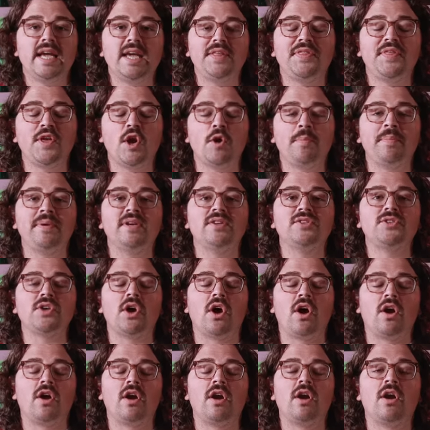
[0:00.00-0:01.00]
Ethiopias
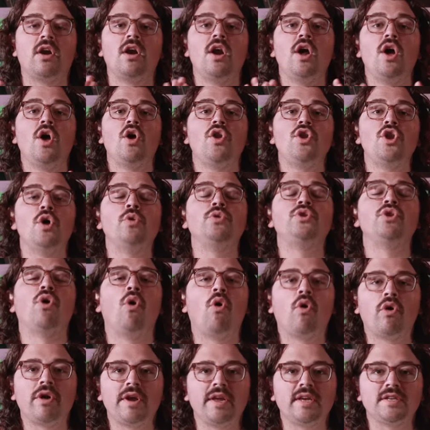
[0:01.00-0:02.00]
are
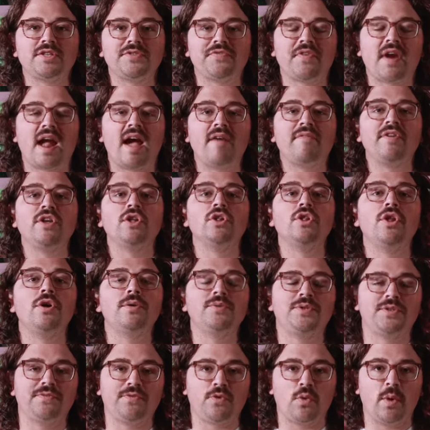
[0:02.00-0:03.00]
notorious for having
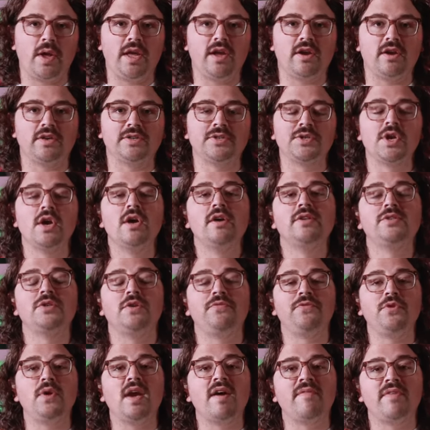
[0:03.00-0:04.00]
loads of Quakers. So
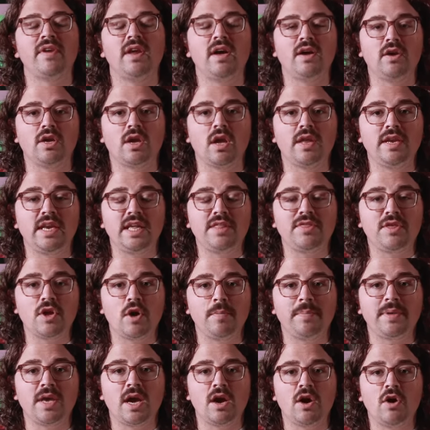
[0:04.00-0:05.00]
if you have an
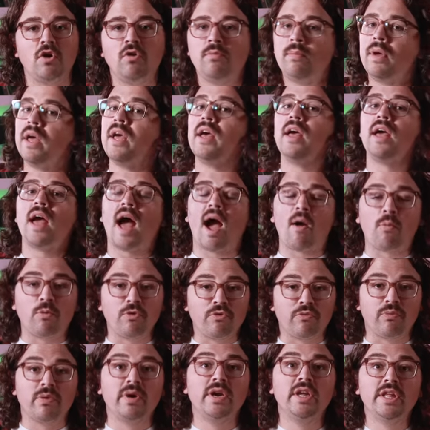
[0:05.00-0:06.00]
Ethiopia at home, I
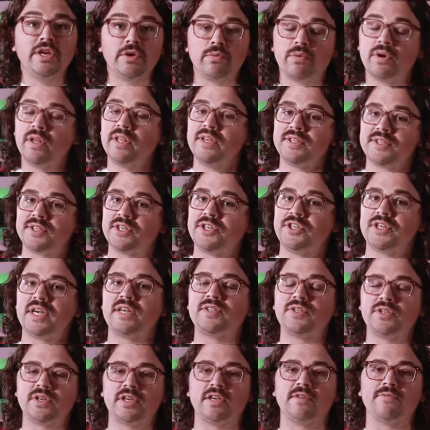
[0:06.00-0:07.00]
would really, really
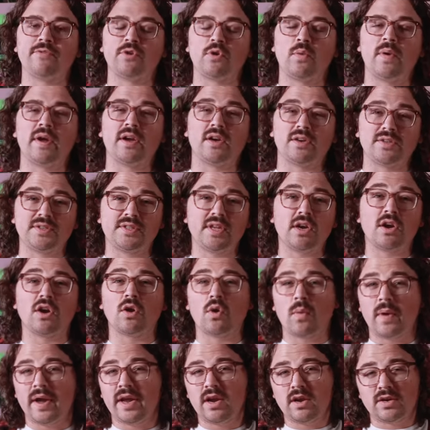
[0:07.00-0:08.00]
suggest looking for Quakers. There are
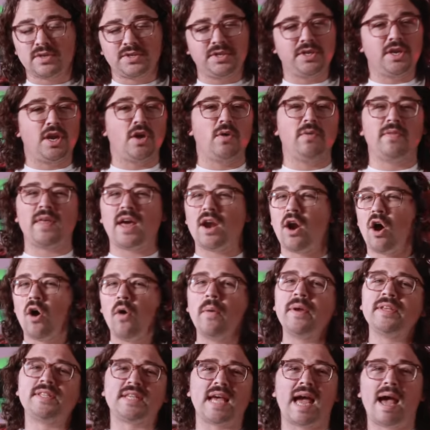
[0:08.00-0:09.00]
Quakers, you know, that
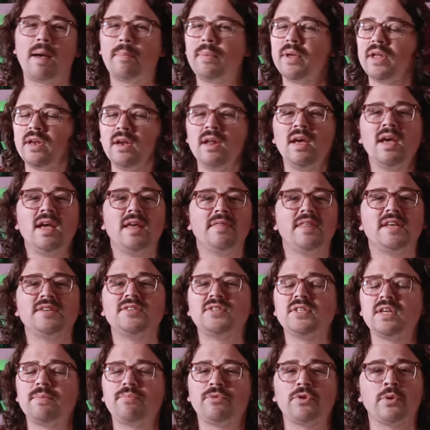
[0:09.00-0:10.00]
always happen. They
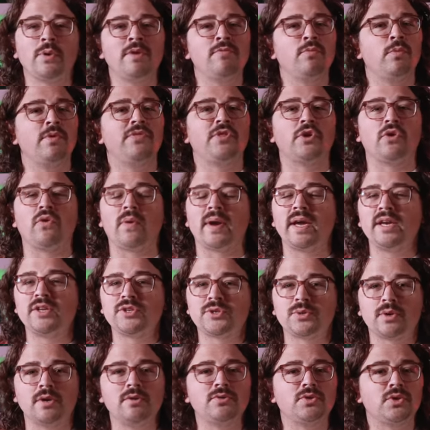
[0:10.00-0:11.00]
slip through even with the
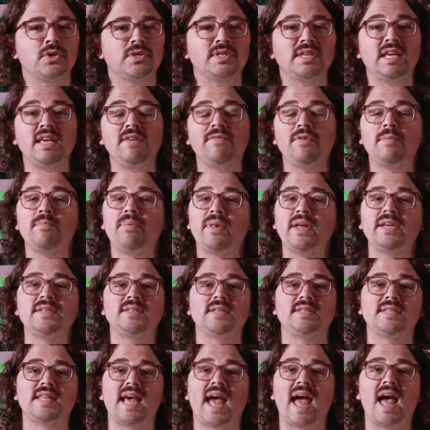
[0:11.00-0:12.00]
greatest roasters. Even
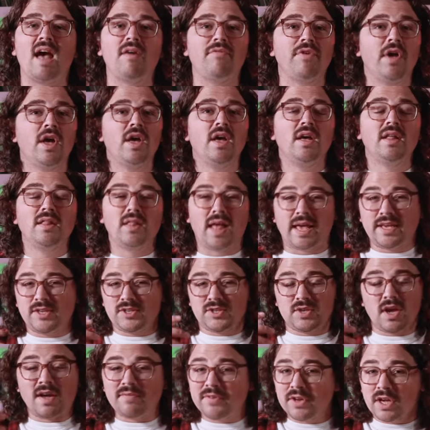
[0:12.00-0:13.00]
places that have, like,
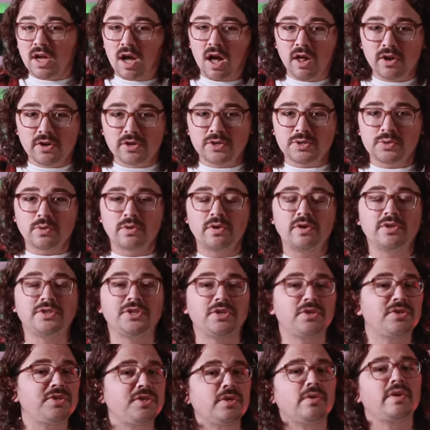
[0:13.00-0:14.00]
Suave de Color sorters,
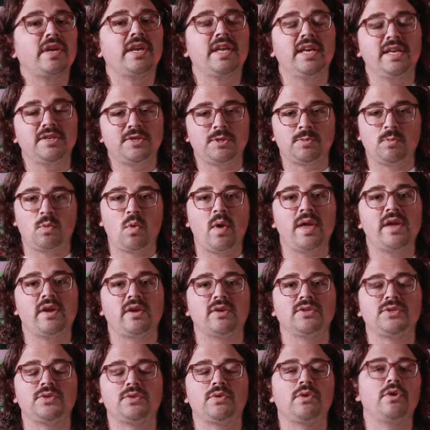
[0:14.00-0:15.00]
you're still going to get some
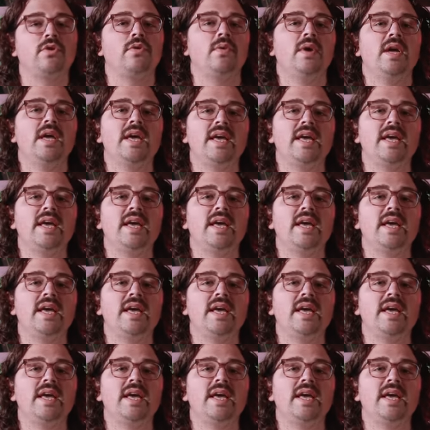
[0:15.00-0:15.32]
Quakers through.